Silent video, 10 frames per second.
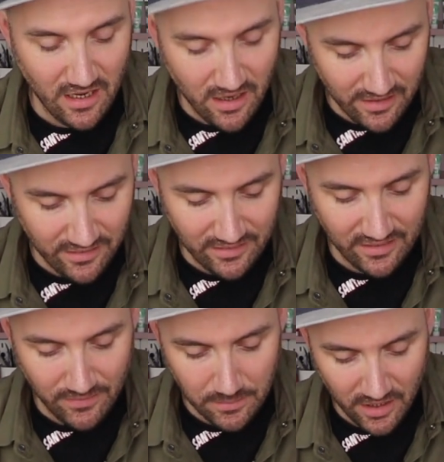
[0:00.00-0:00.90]
asks
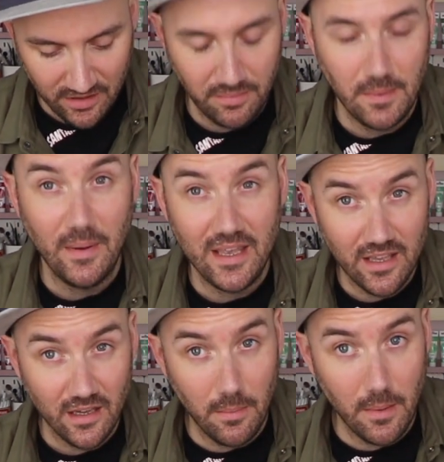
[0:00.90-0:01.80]
if I'm going to be
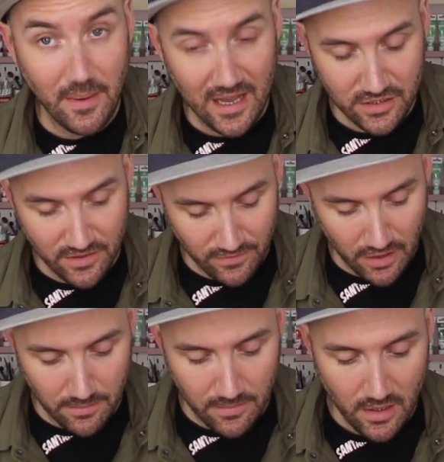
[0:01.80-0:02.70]
baking up a batch of
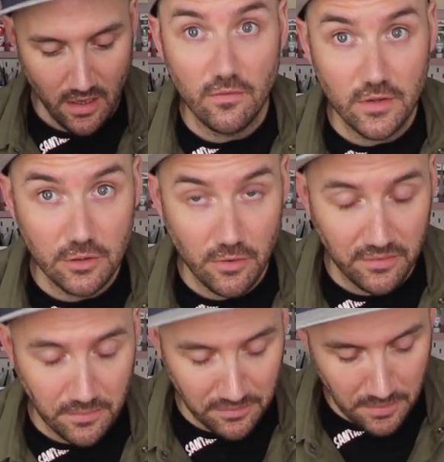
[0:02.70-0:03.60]
them over the
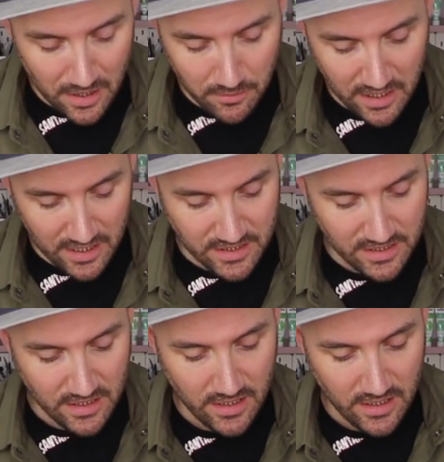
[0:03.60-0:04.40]
Christmas period.